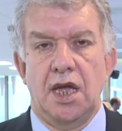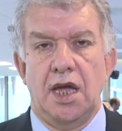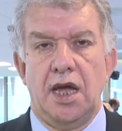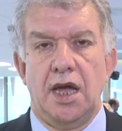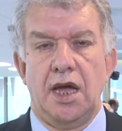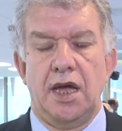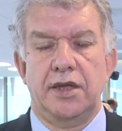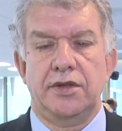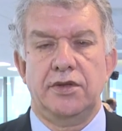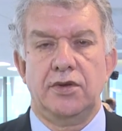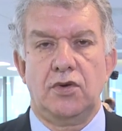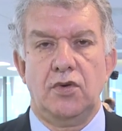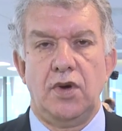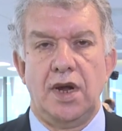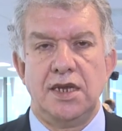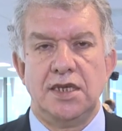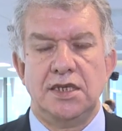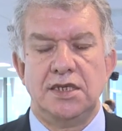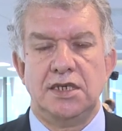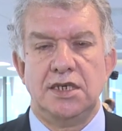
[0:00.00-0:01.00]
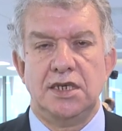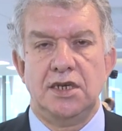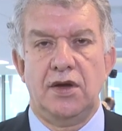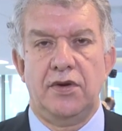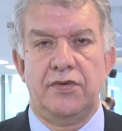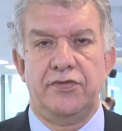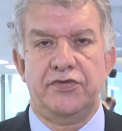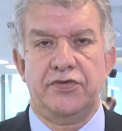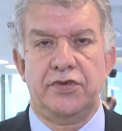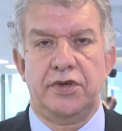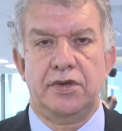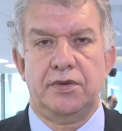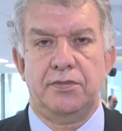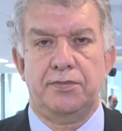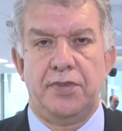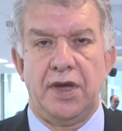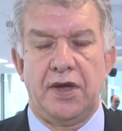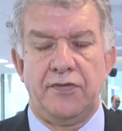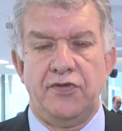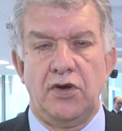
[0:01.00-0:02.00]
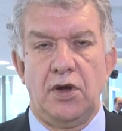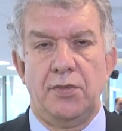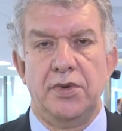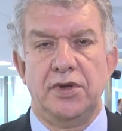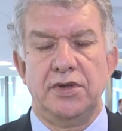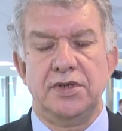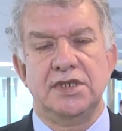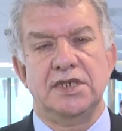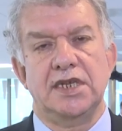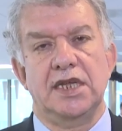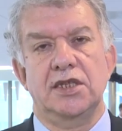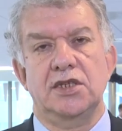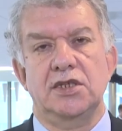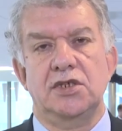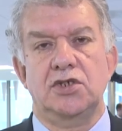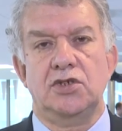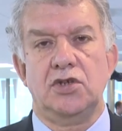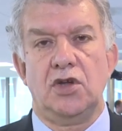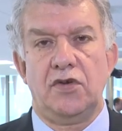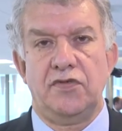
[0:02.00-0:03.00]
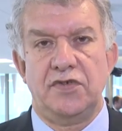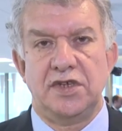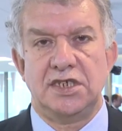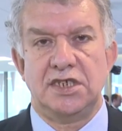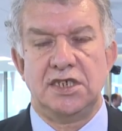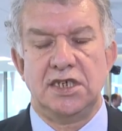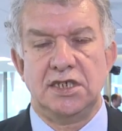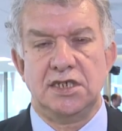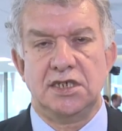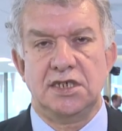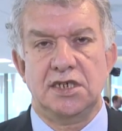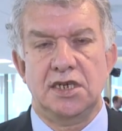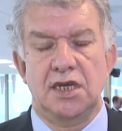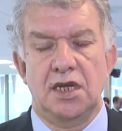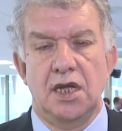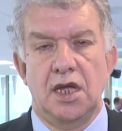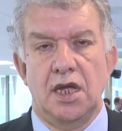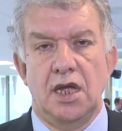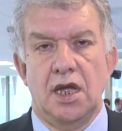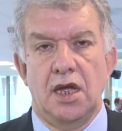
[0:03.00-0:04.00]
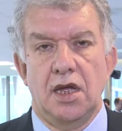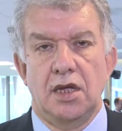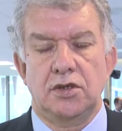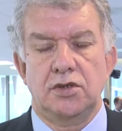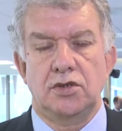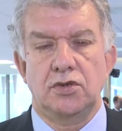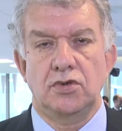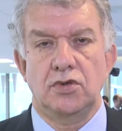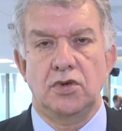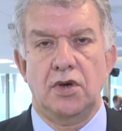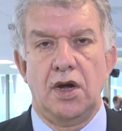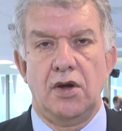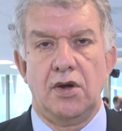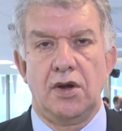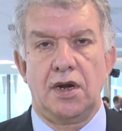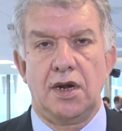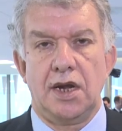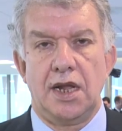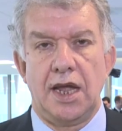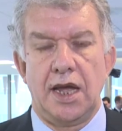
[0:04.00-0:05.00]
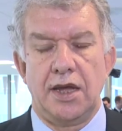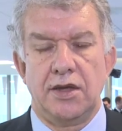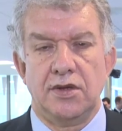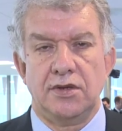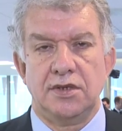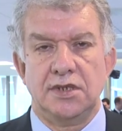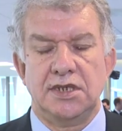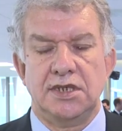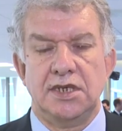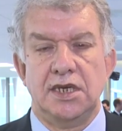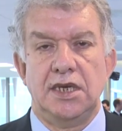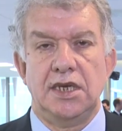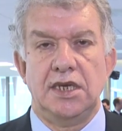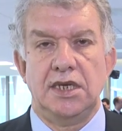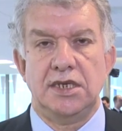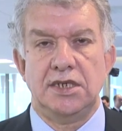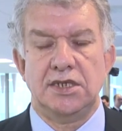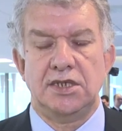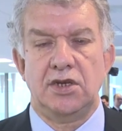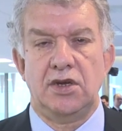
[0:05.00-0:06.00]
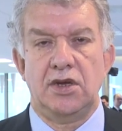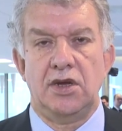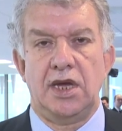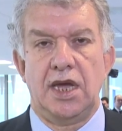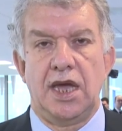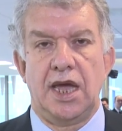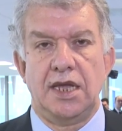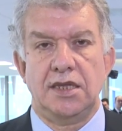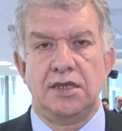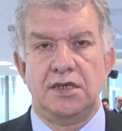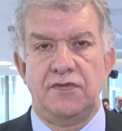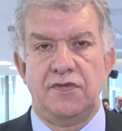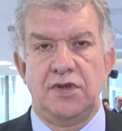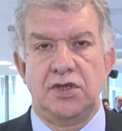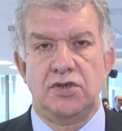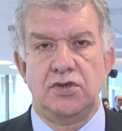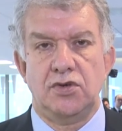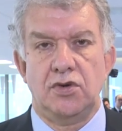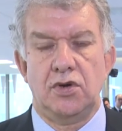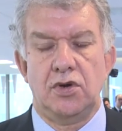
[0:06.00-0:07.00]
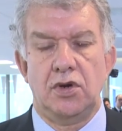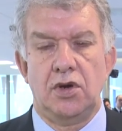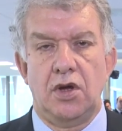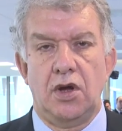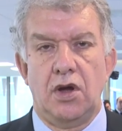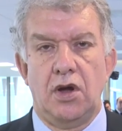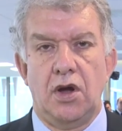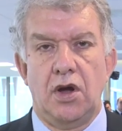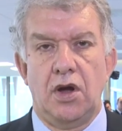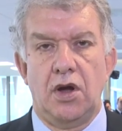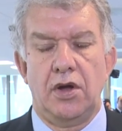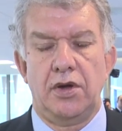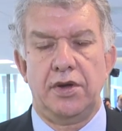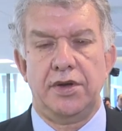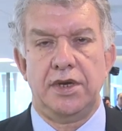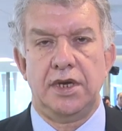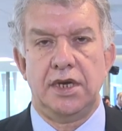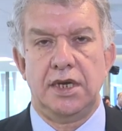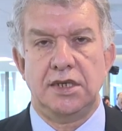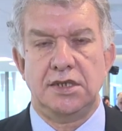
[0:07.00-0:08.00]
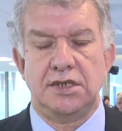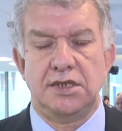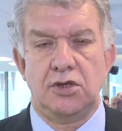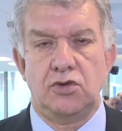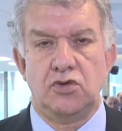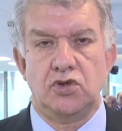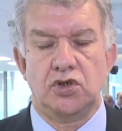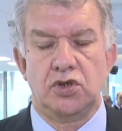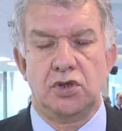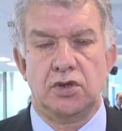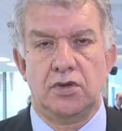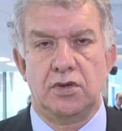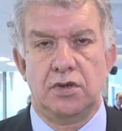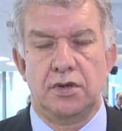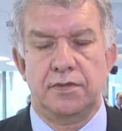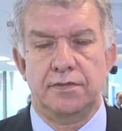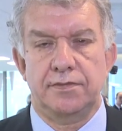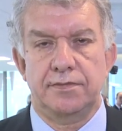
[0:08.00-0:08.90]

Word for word: uh, the quality of performance and services to our clients, either individual or institutional.